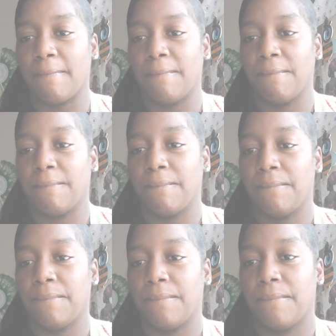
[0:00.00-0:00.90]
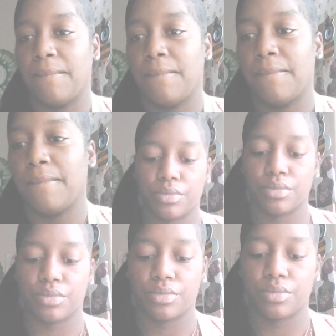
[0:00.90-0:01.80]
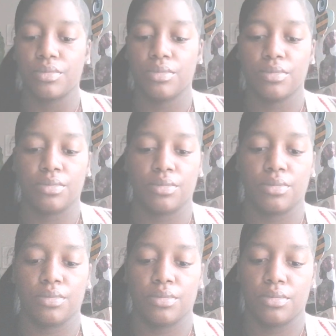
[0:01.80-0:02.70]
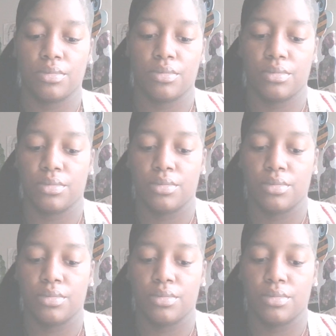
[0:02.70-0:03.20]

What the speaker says: [no speech]